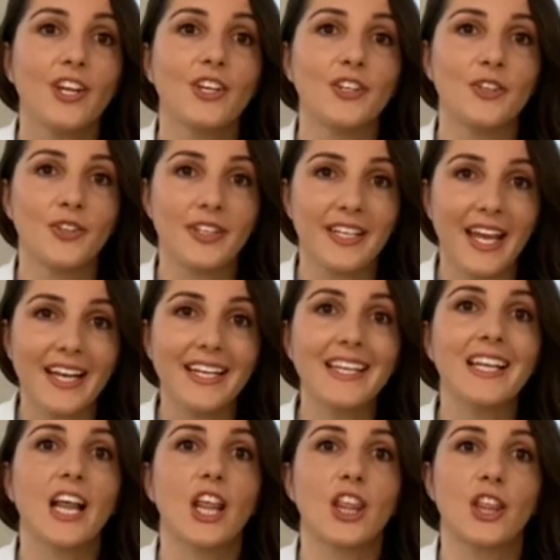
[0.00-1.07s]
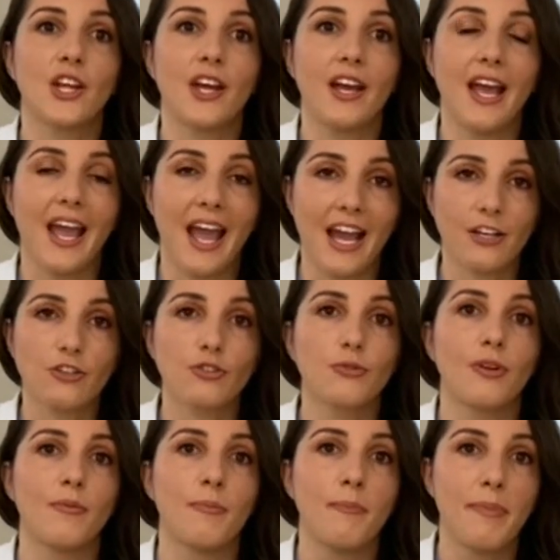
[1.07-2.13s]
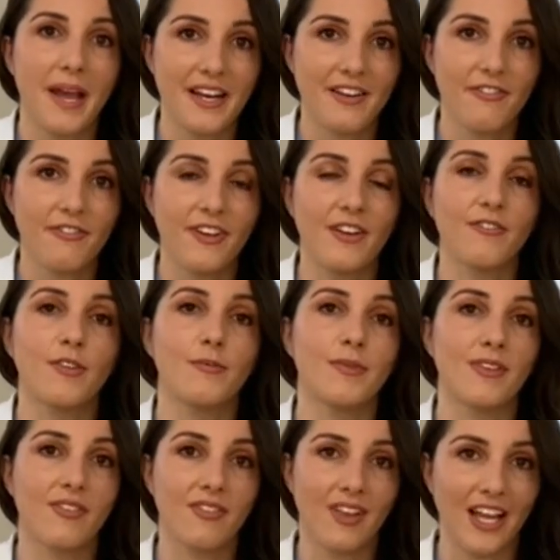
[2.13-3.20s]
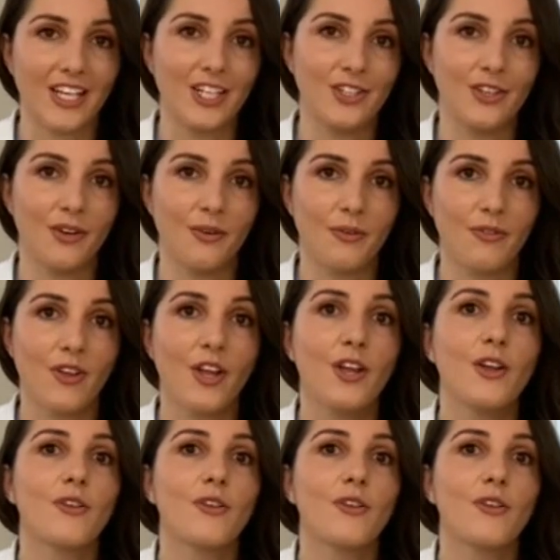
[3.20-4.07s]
You're getting the actual benefit from the second dose.